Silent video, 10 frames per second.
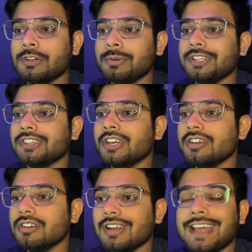be
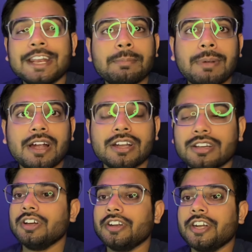the array part,
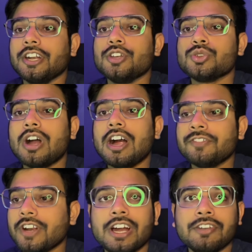right? So
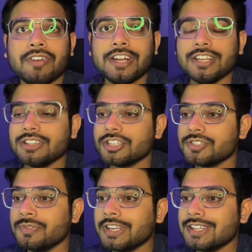after unwinding
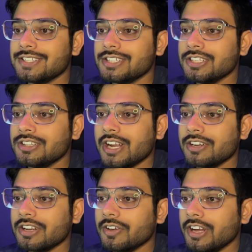this, we can see that
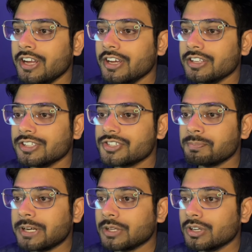here this
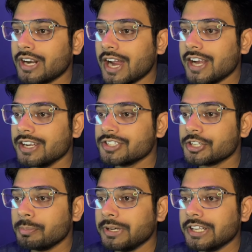particular ID is
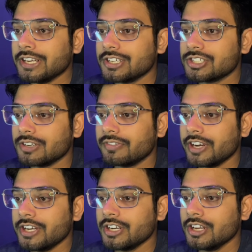repeating itself,
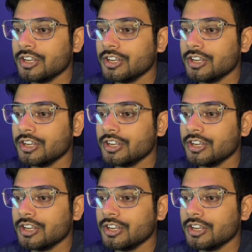right?